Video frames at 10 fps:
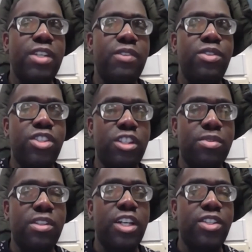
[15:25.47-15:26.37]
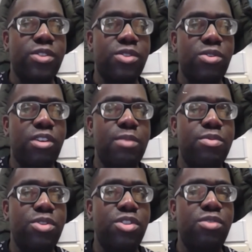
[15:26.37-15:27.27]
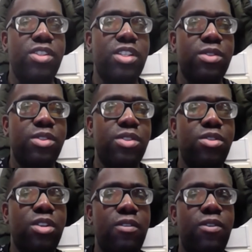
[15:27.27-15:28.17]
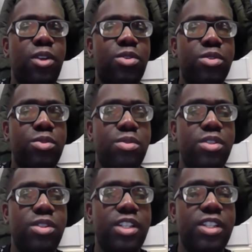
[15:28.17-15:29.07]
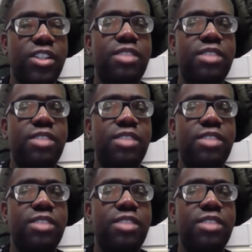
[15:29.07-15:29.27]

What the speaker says: If you're new to the channel, like, share, and subscribe to Red Devil Studio. Follow us on Twitter, United.